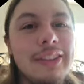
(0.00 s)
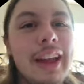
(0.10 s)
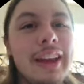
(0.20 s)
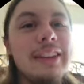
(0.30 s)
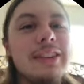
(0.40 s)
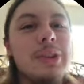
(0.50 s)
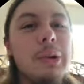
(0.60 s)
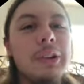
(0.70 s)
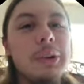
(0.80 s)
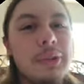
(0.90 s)
is that his
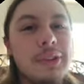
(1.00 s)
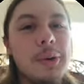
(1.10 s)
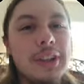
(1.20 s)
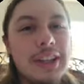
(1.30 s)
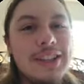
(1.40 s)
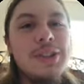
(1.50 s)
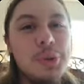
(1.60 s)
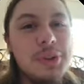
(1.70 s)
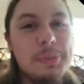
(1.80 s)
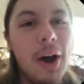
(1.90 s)
shoulder was going
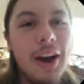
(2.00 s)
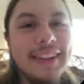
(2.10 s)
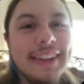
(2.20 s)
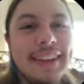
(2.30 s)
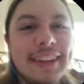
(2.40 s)
into his body.